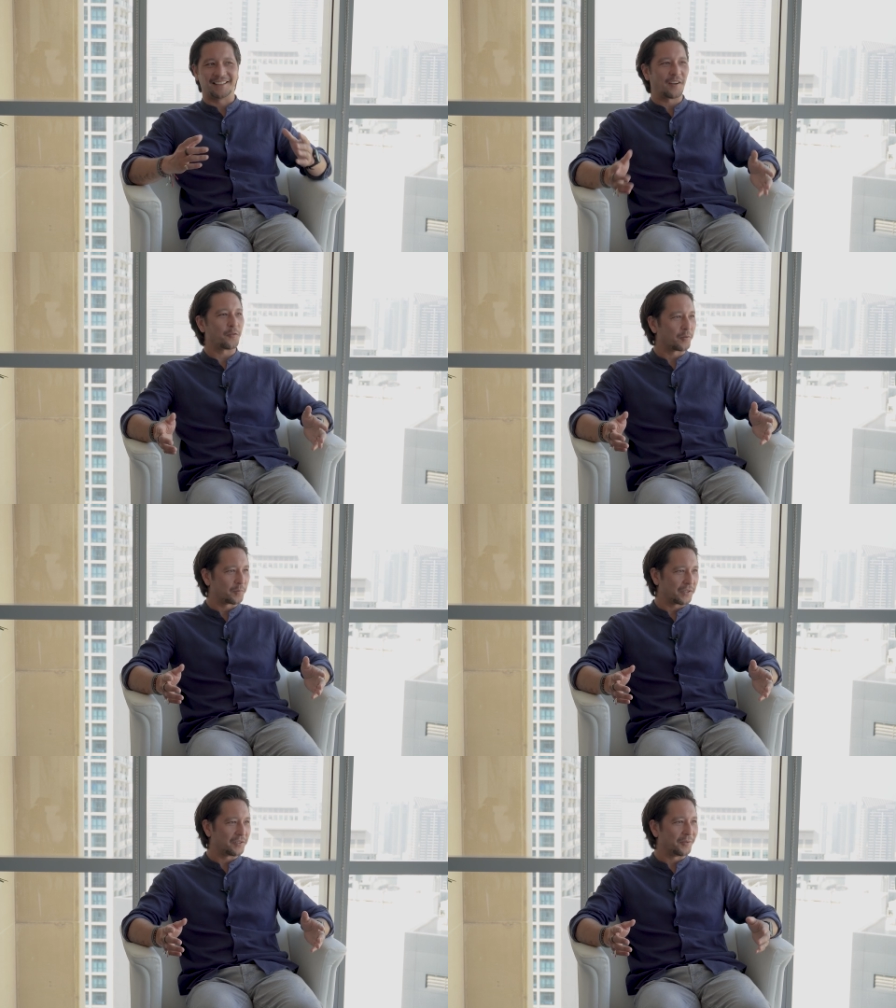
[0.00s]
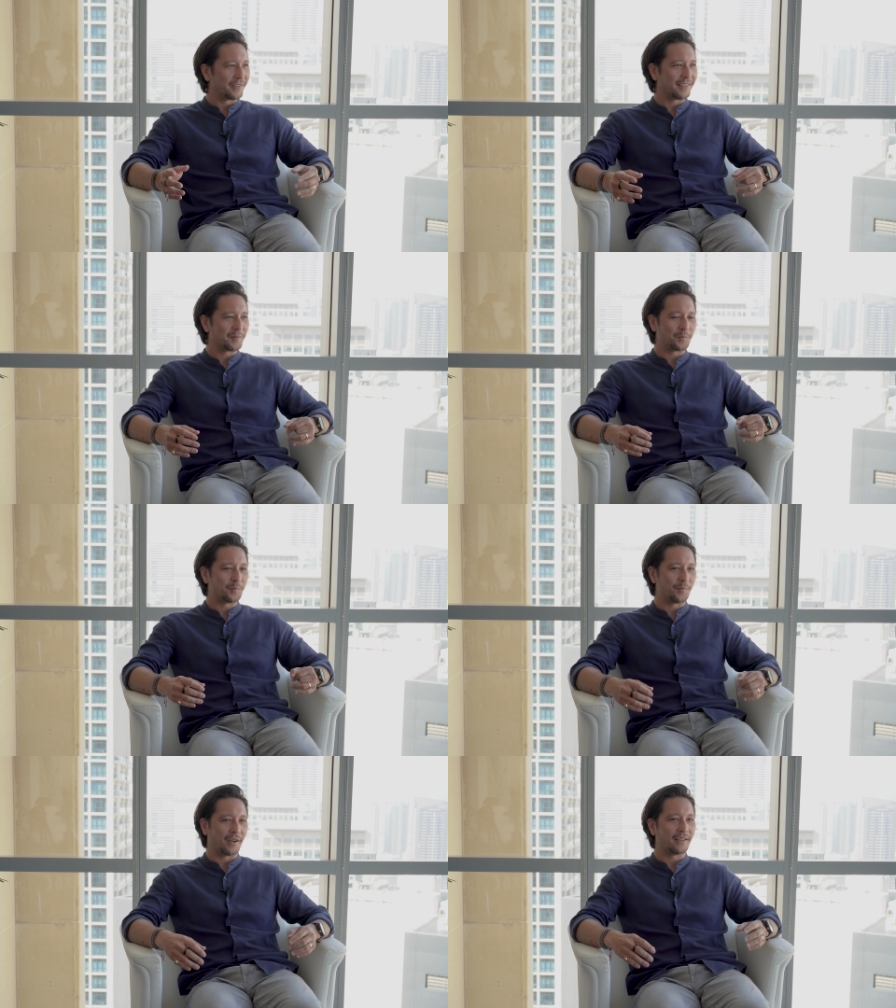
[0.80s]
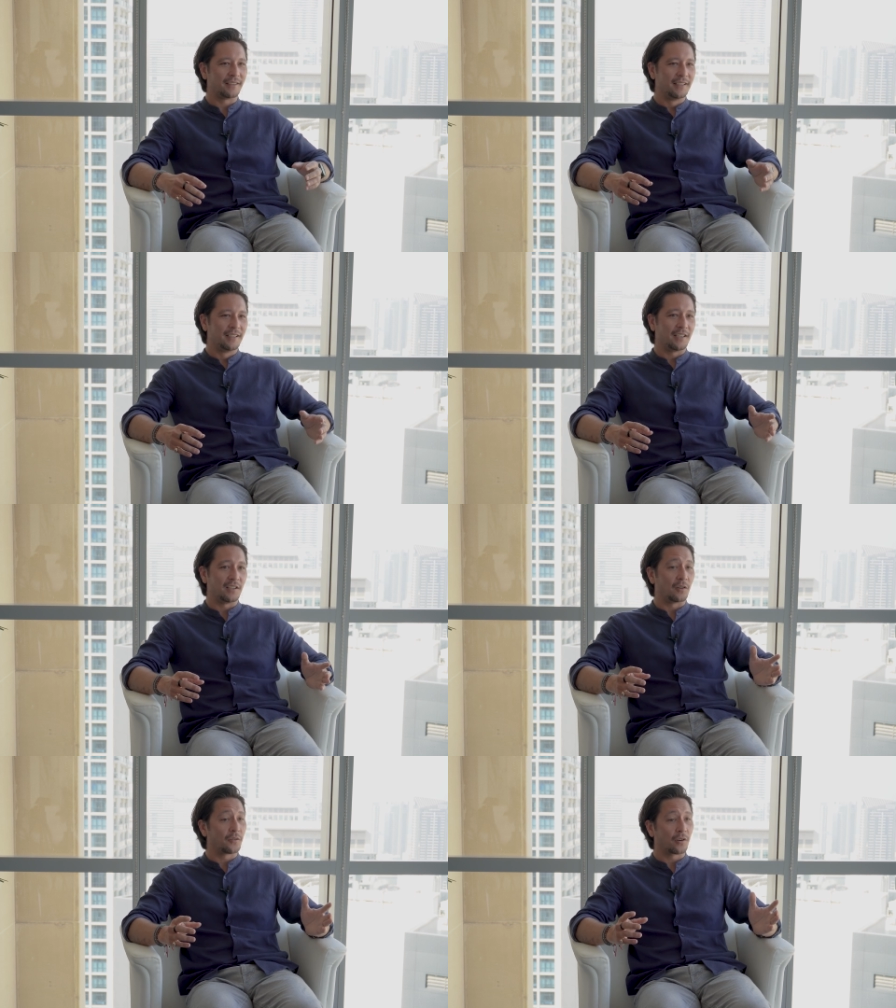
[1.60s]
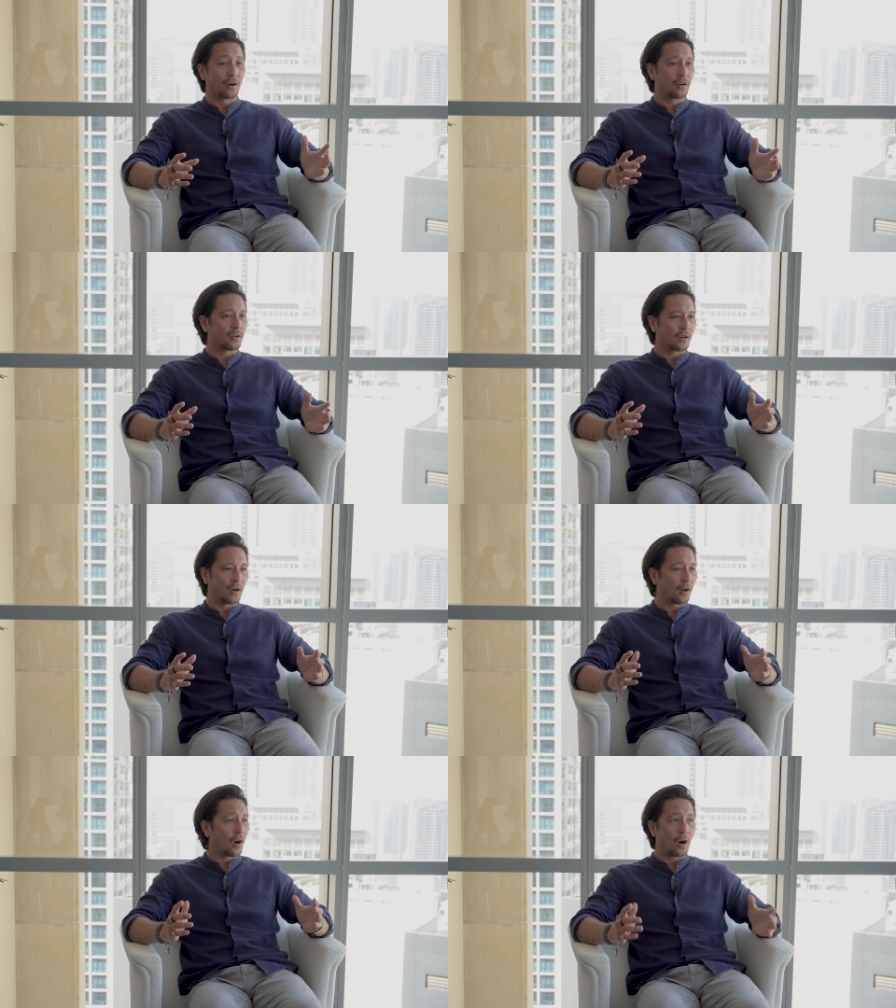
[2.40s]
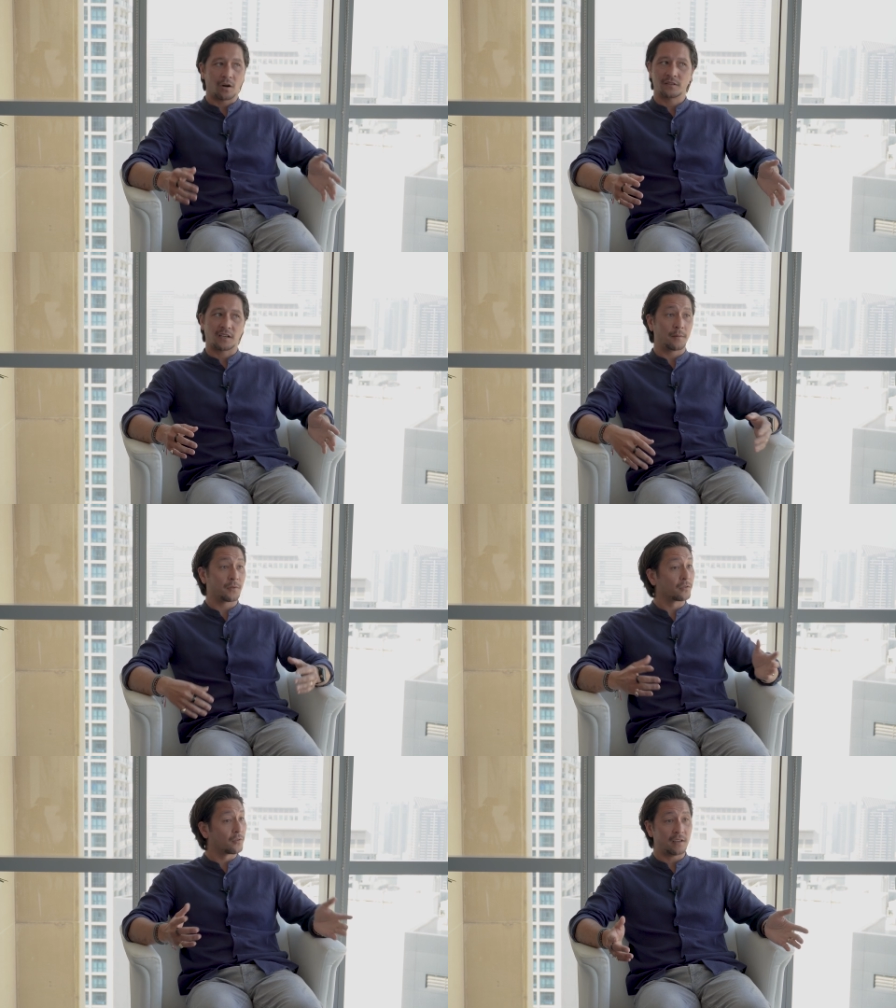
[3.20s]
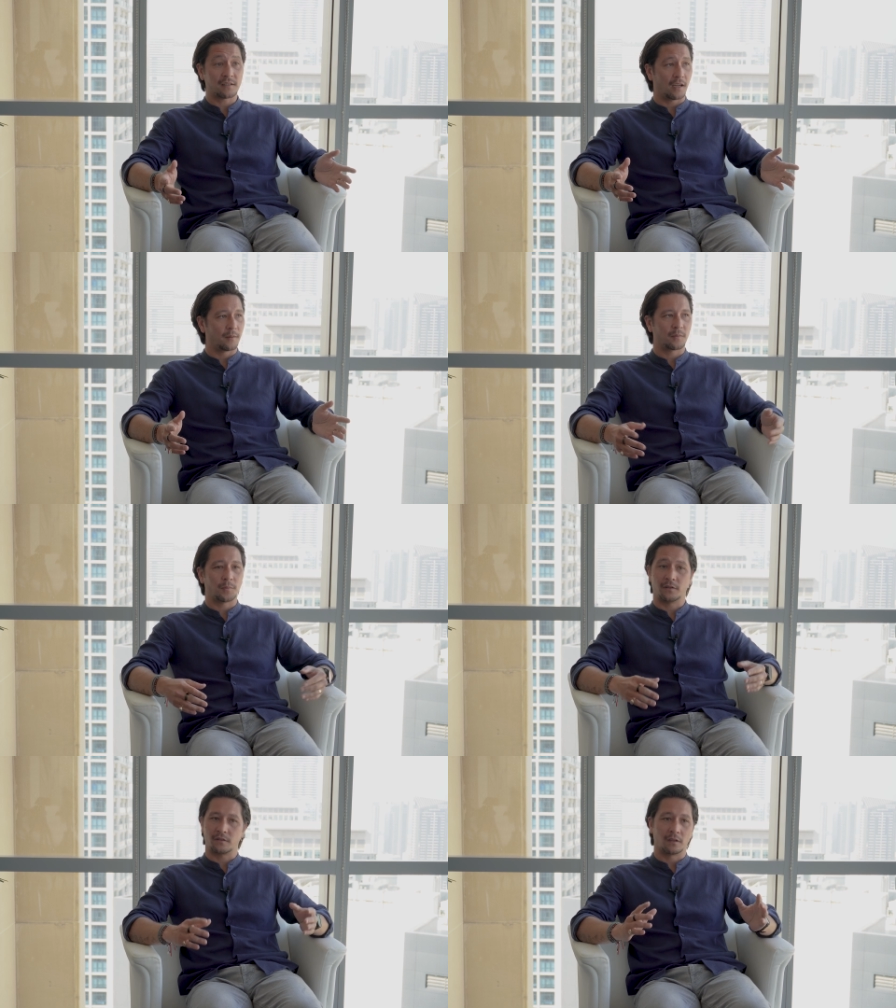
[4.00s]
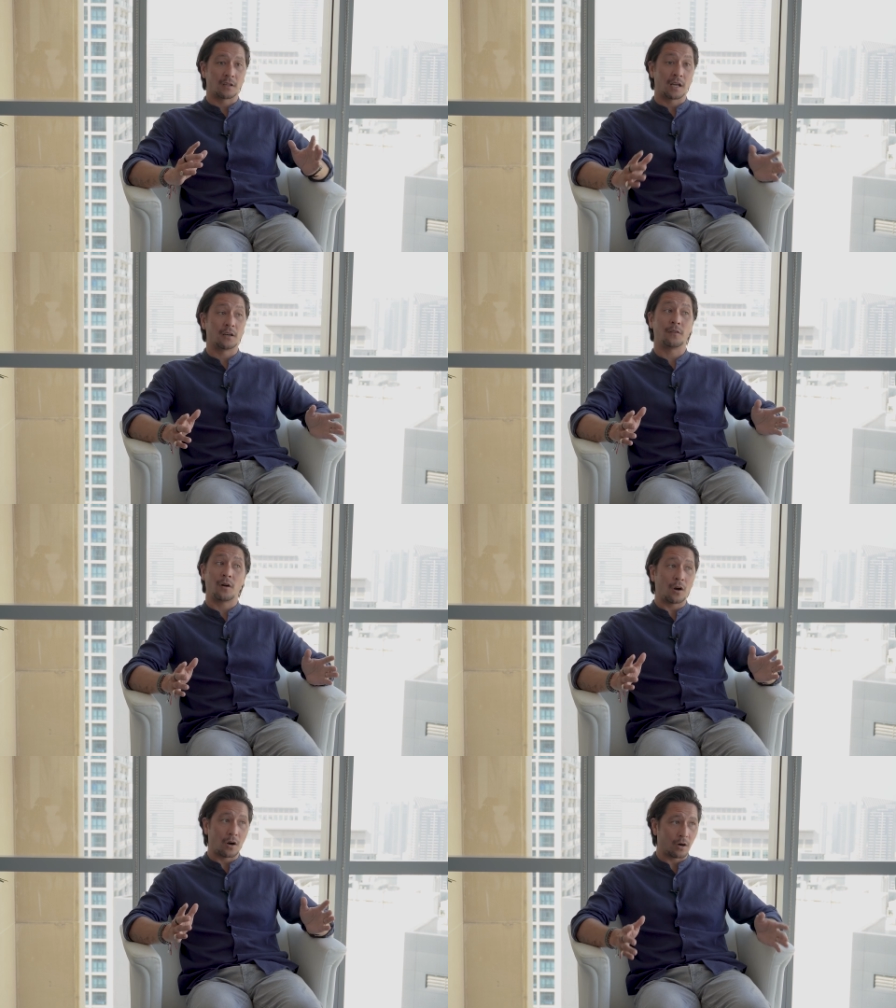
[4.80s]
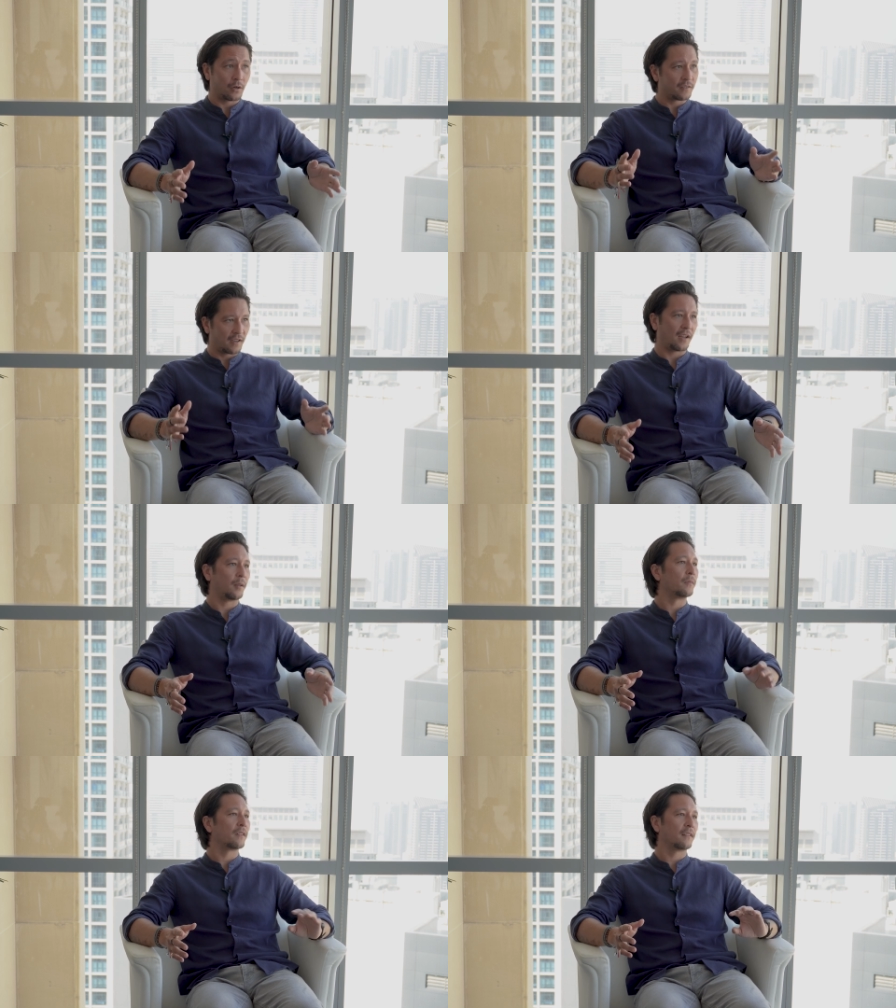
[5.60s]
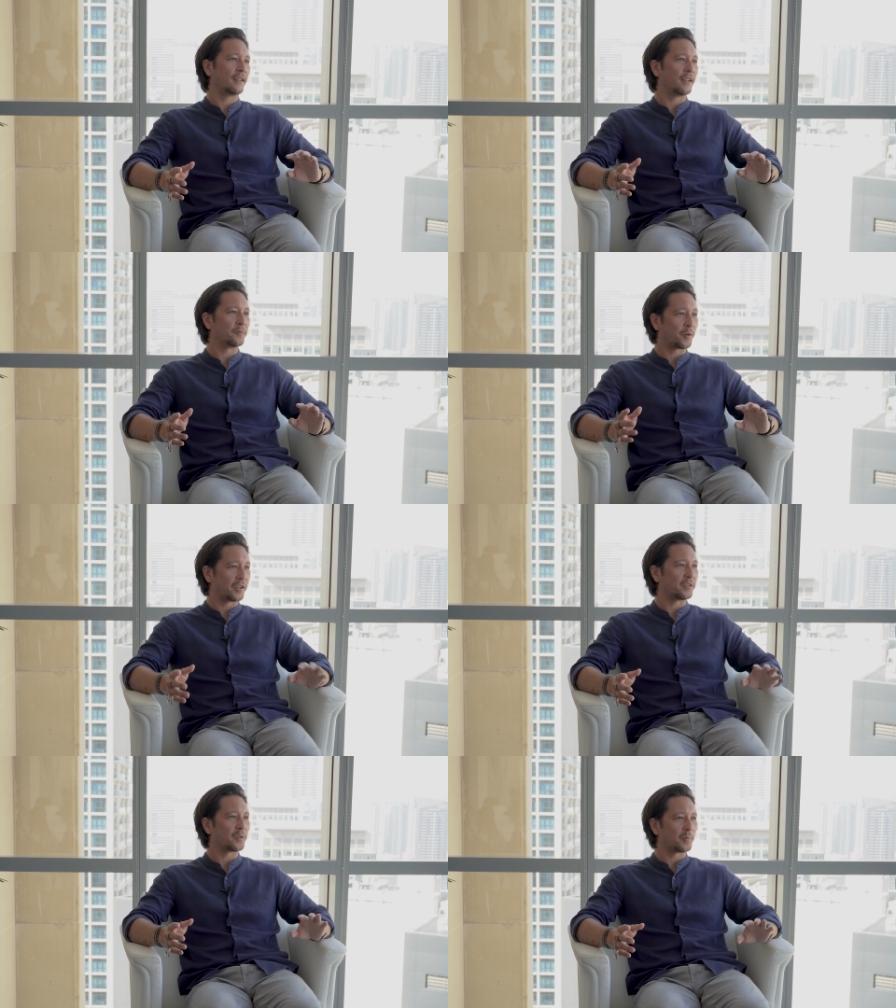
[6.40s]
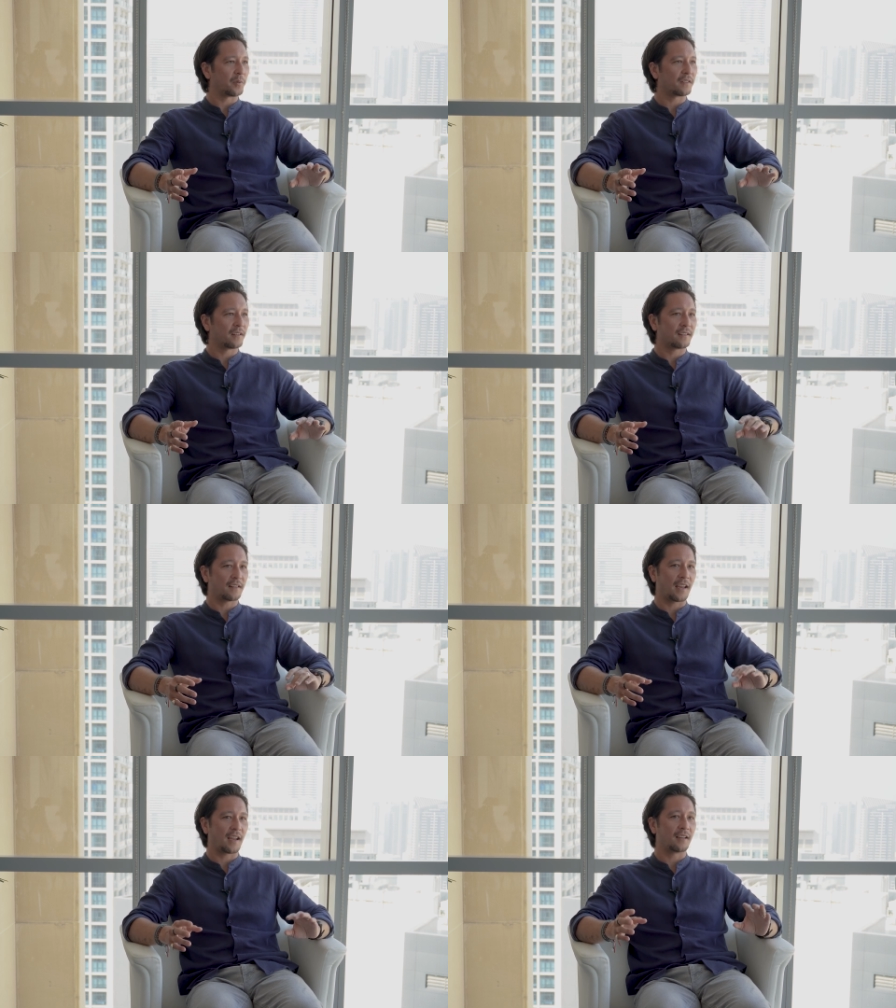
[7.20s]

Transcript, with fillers: then everyone would be doing it. But you know, there are are hard times. There's great times, but there's a lot of hard times in running your own business. Yeah.